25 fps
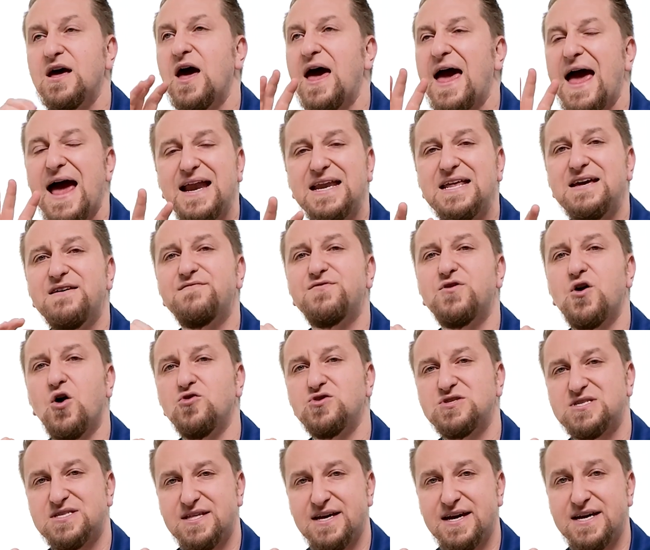Any of
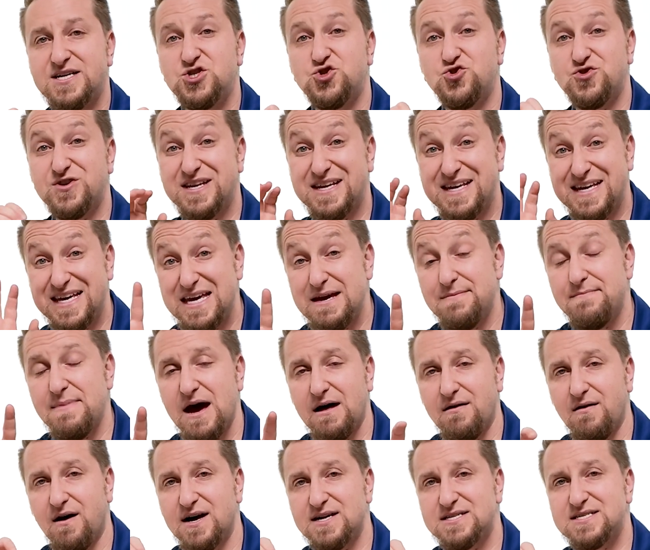those things, you can
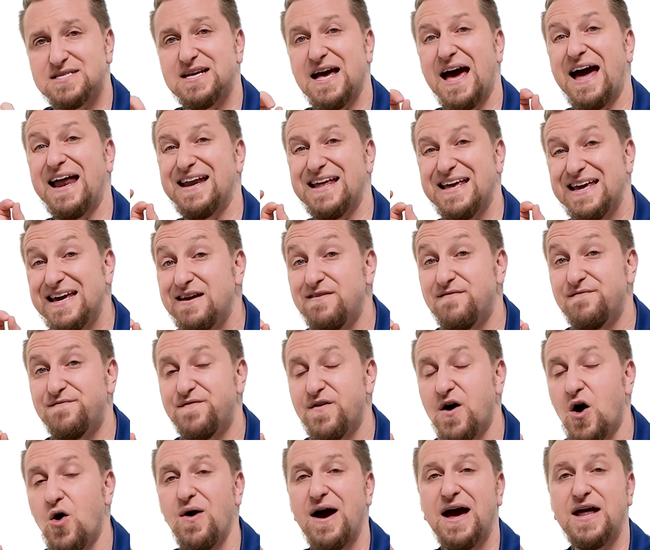email us at
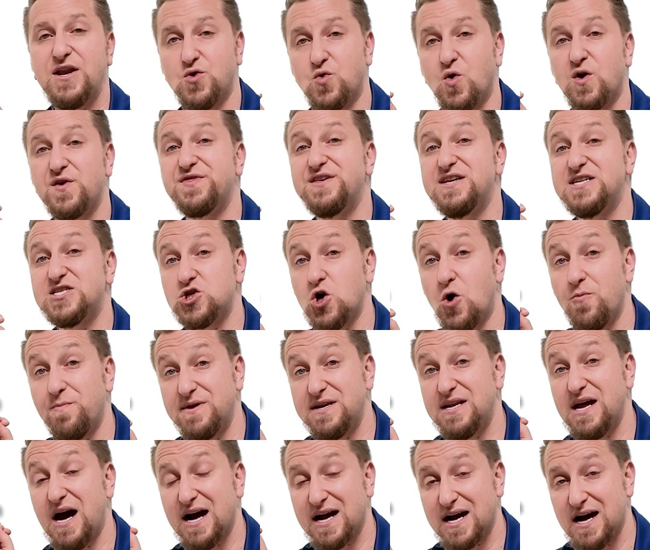
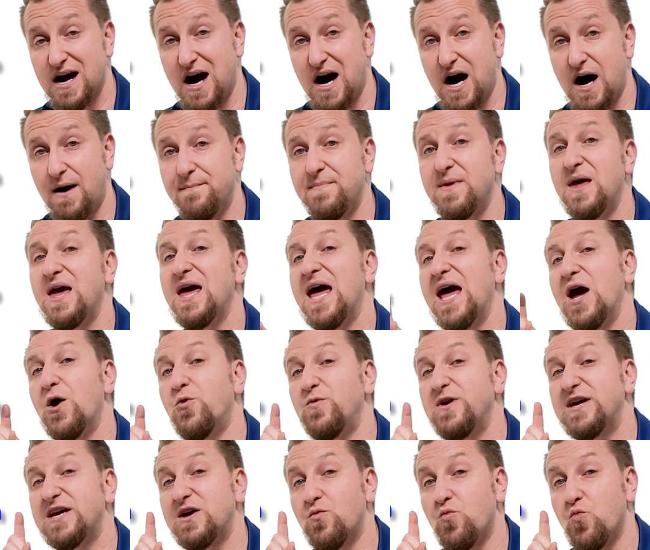info@northeastopen.com and
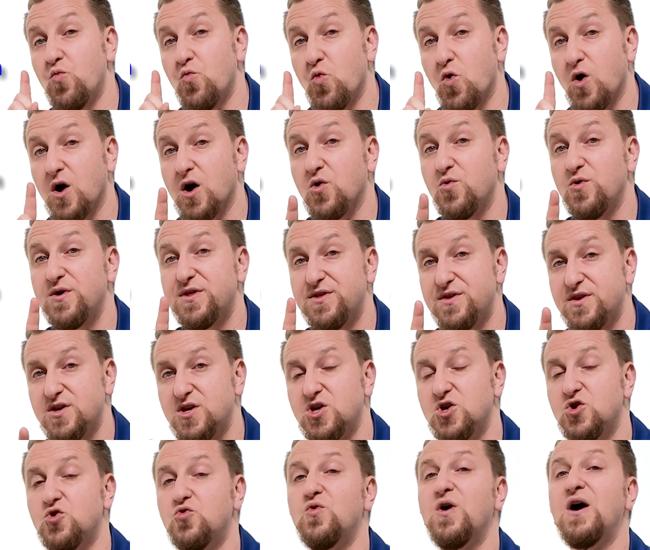we can work with
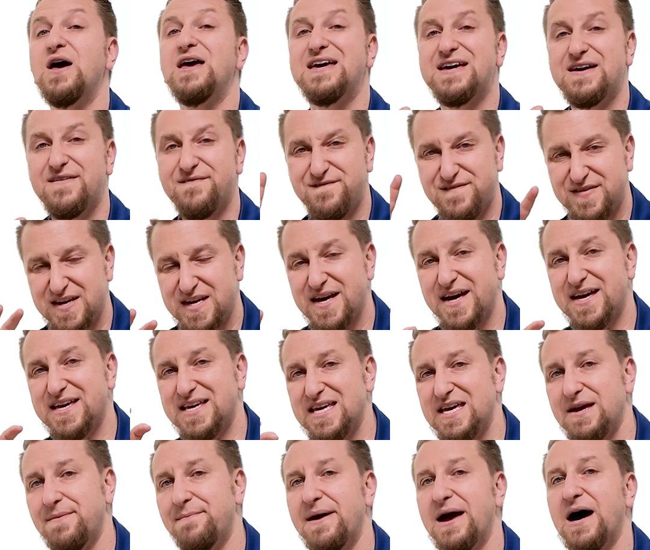you via
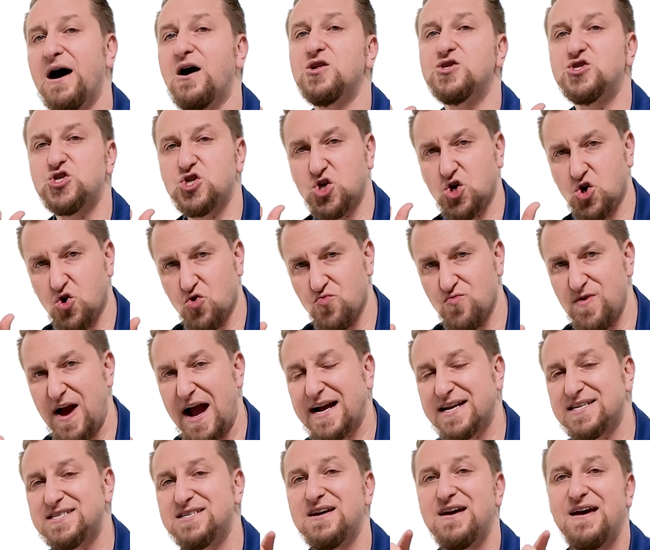email to
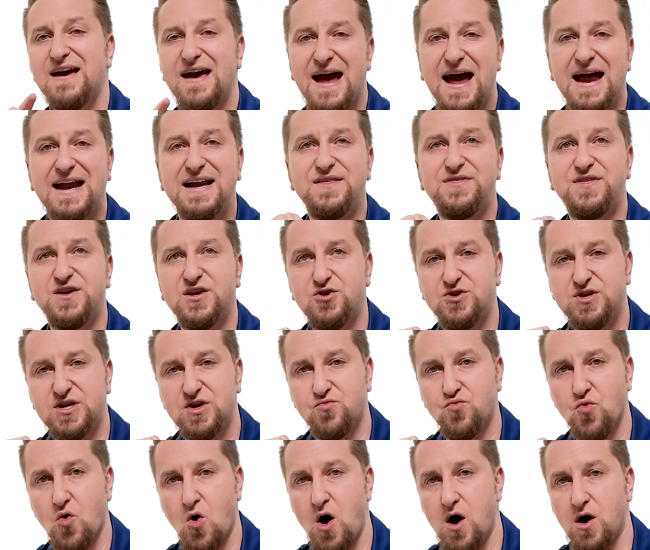correct anything you did
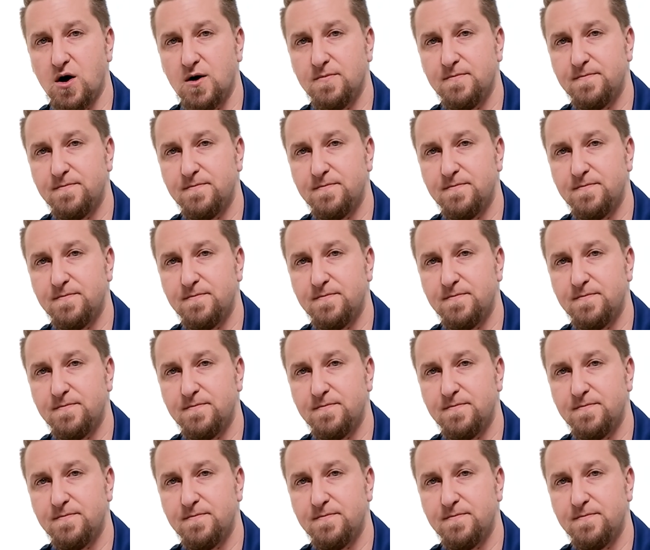wrong.